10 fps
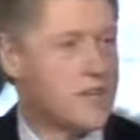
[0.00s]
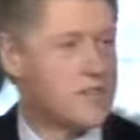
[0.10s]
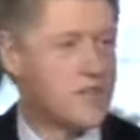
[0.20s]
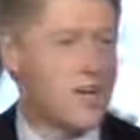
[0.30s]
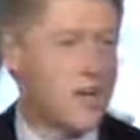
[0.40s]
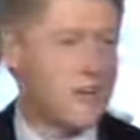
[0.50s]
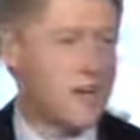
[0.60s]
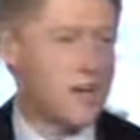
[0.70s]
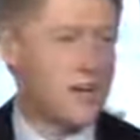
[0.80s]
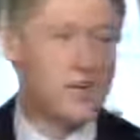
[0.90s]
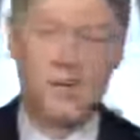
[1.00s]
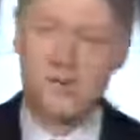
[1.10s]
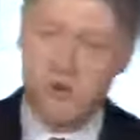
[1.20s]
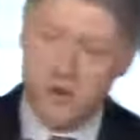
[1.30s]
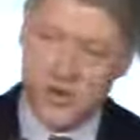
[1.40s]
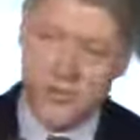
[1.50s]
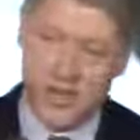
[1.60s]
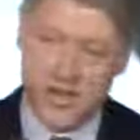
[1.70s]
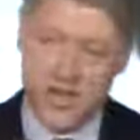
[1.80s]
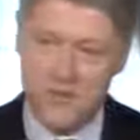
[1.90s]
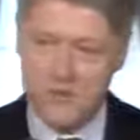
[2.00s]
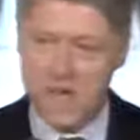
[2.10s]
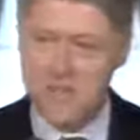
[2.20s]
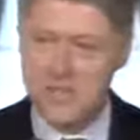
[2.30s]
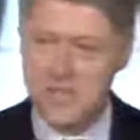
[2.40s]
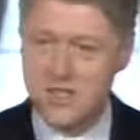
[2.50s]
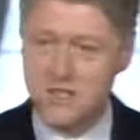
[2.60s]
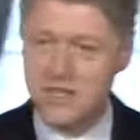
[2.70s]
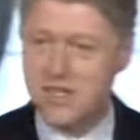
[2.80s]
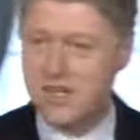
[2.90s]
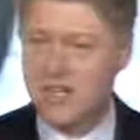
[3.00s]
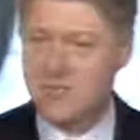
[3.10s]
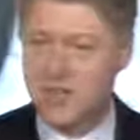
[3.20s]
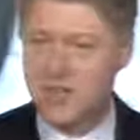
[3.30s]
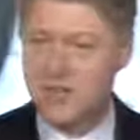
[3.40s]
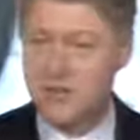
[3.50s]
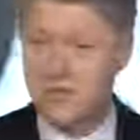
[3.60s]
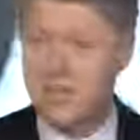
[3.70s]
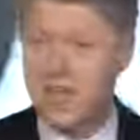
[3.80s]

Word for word: should not be unduly burdened by cutbacks in military expenditures